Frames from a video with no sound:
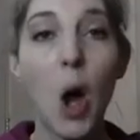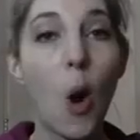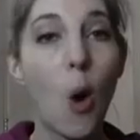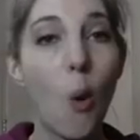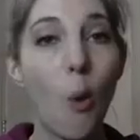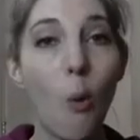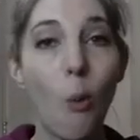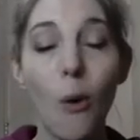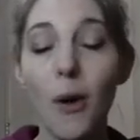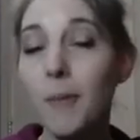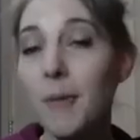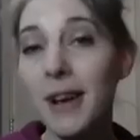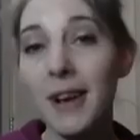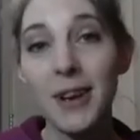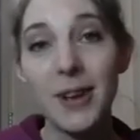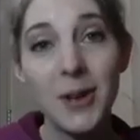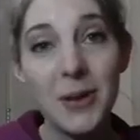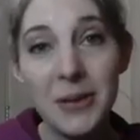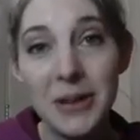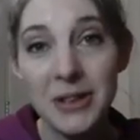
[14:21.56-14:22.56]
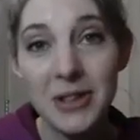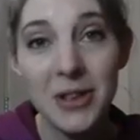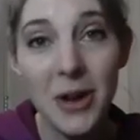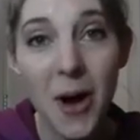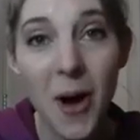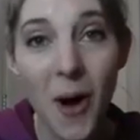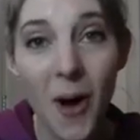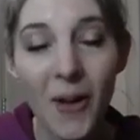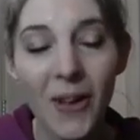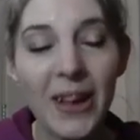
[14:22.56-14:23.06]
what am I going to do with a
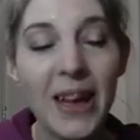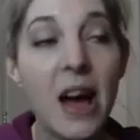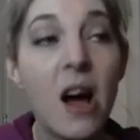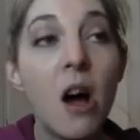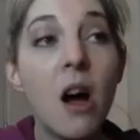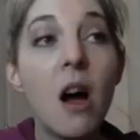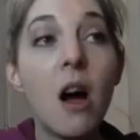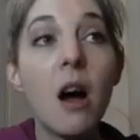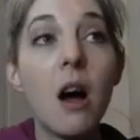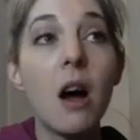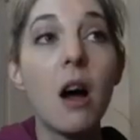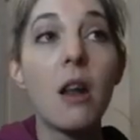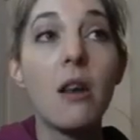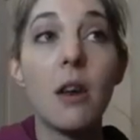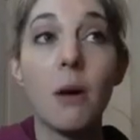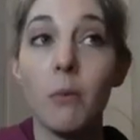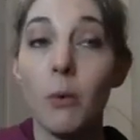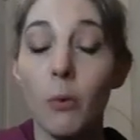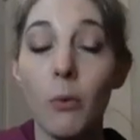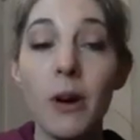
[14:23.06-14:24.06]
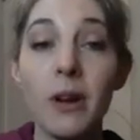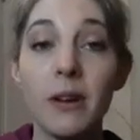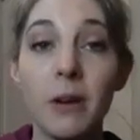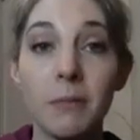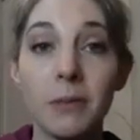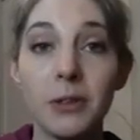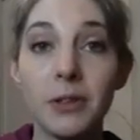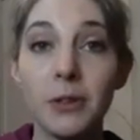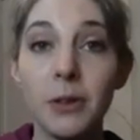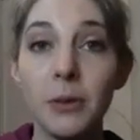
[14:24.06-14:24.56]
shawl? Number one.
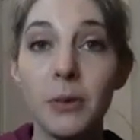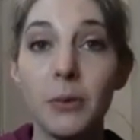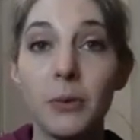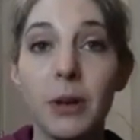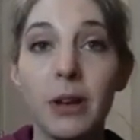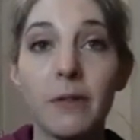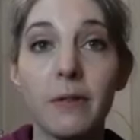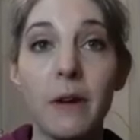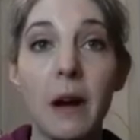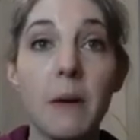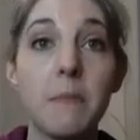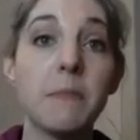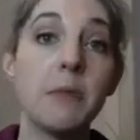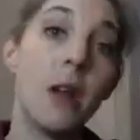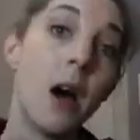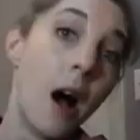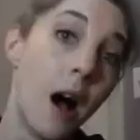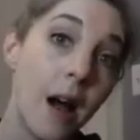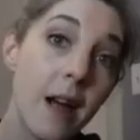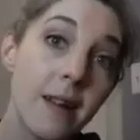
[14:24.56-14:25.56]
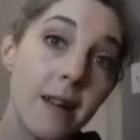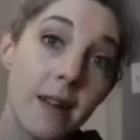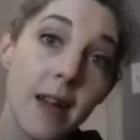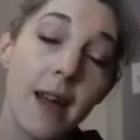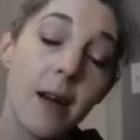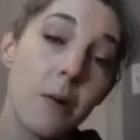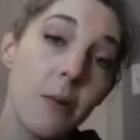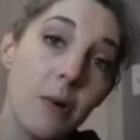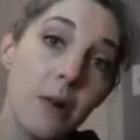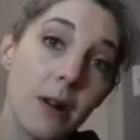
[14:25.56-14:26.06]
Number two, if I'm not
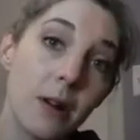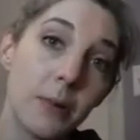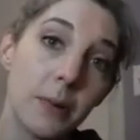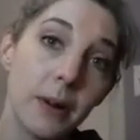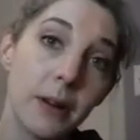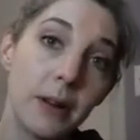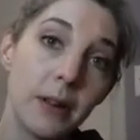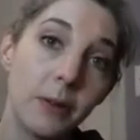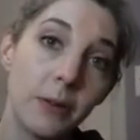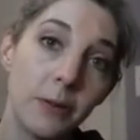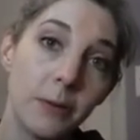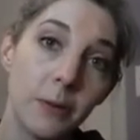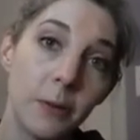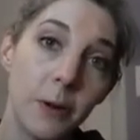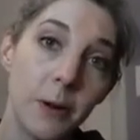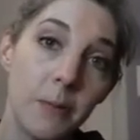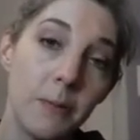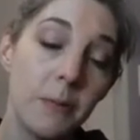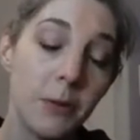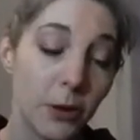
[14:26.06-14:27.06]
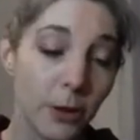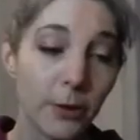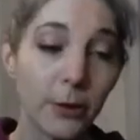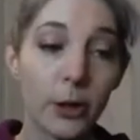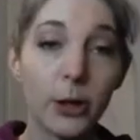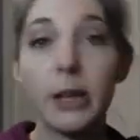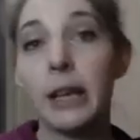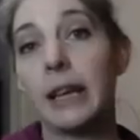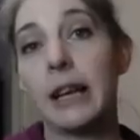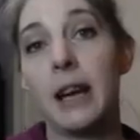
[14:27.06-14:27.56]
at work wearing a uniform, you're
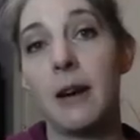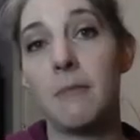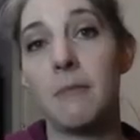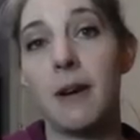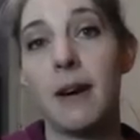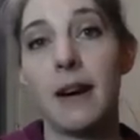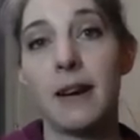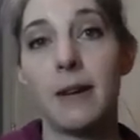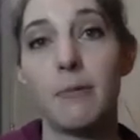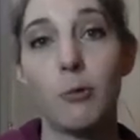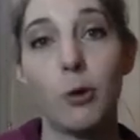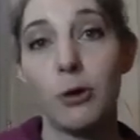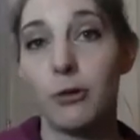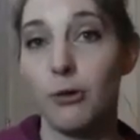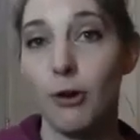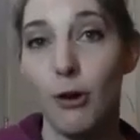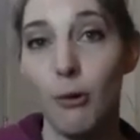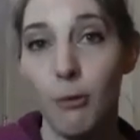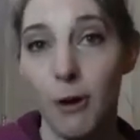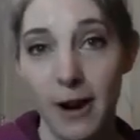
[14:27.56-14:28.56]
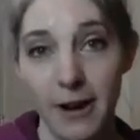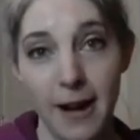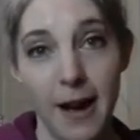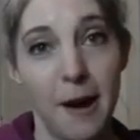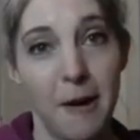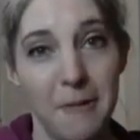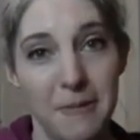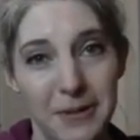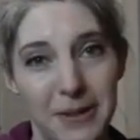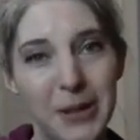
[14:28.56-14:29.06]
looking at my wardrobe right
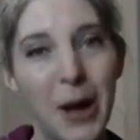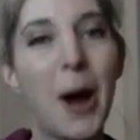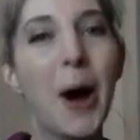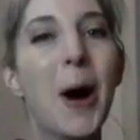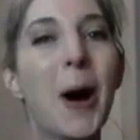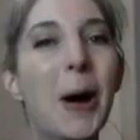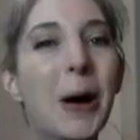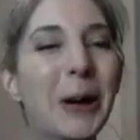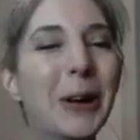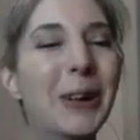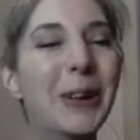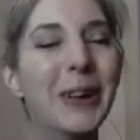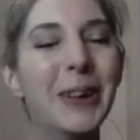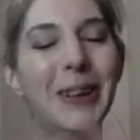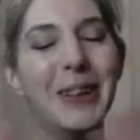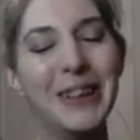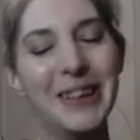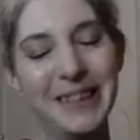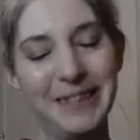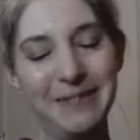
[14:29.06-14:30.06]
now. So